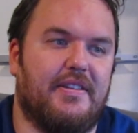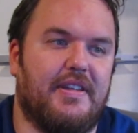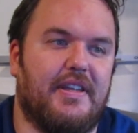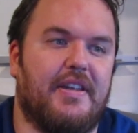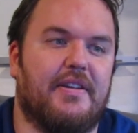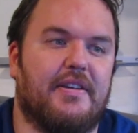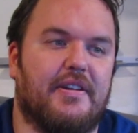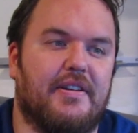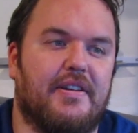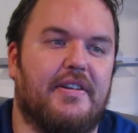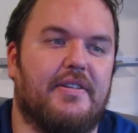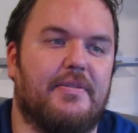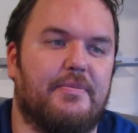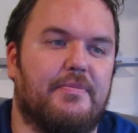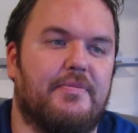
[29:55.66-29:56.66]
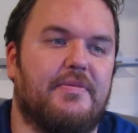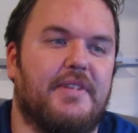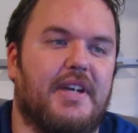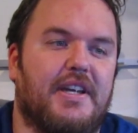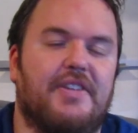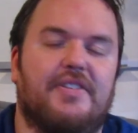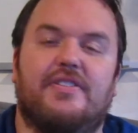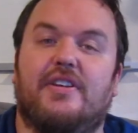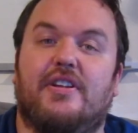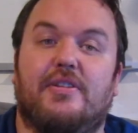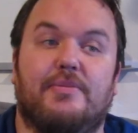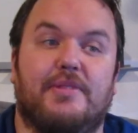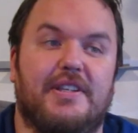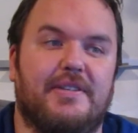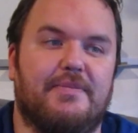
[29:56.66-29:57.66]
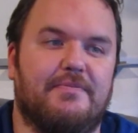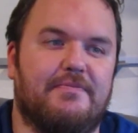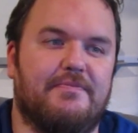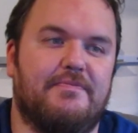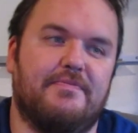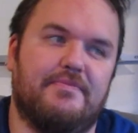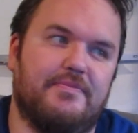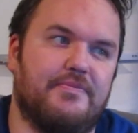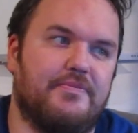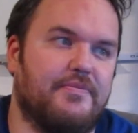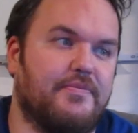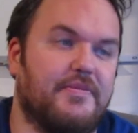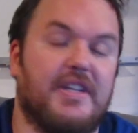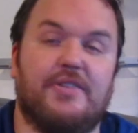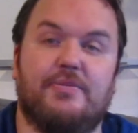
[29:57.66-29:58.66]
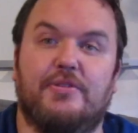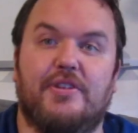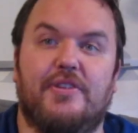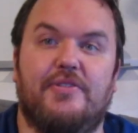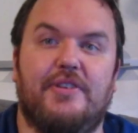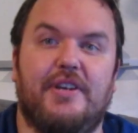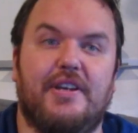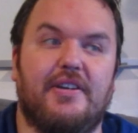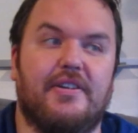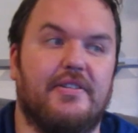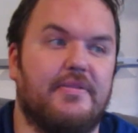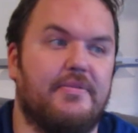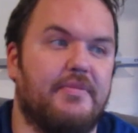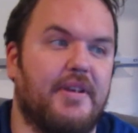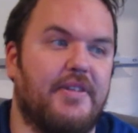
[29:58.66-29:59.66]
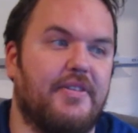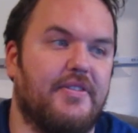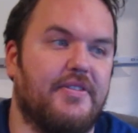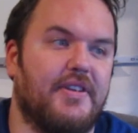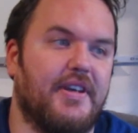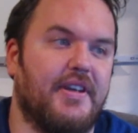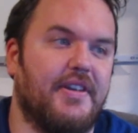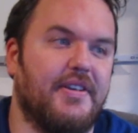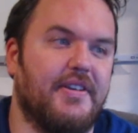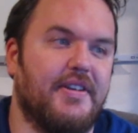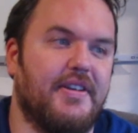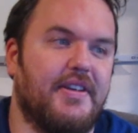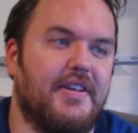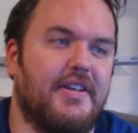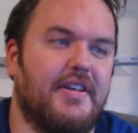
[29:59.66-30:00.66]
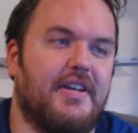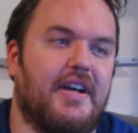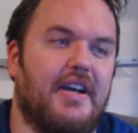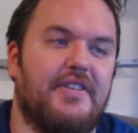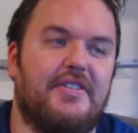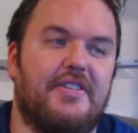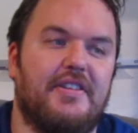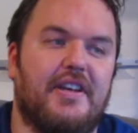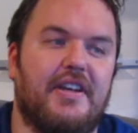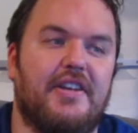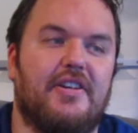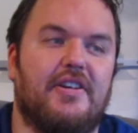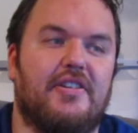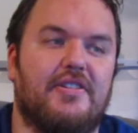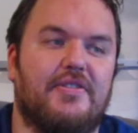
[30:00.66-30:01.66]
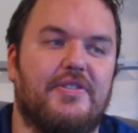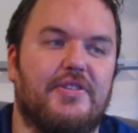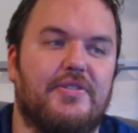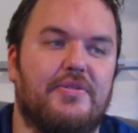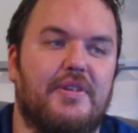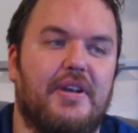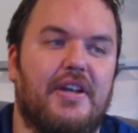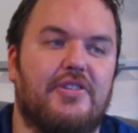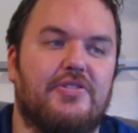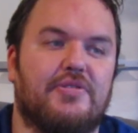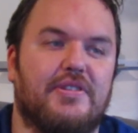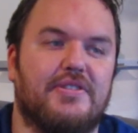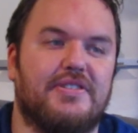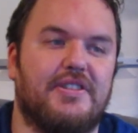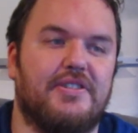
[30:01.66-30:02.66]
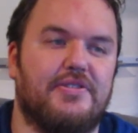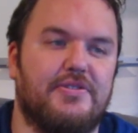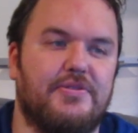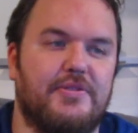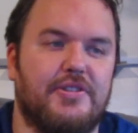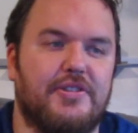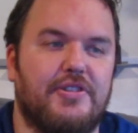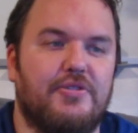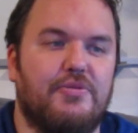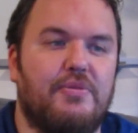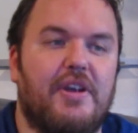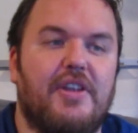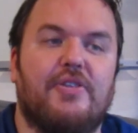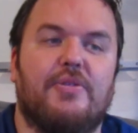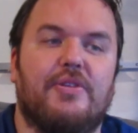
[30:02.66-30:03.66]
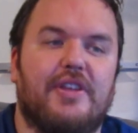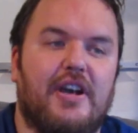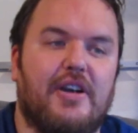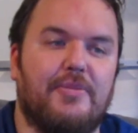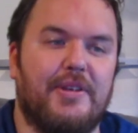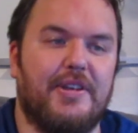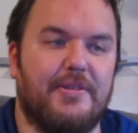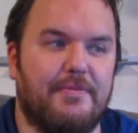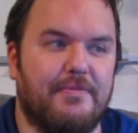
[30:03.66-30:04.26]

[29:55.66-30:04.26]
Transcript: Dedeker nodded, um, nodded solemnly. That's more than fair. As I said, I see light in all of you and trust that you'll do good with or without me.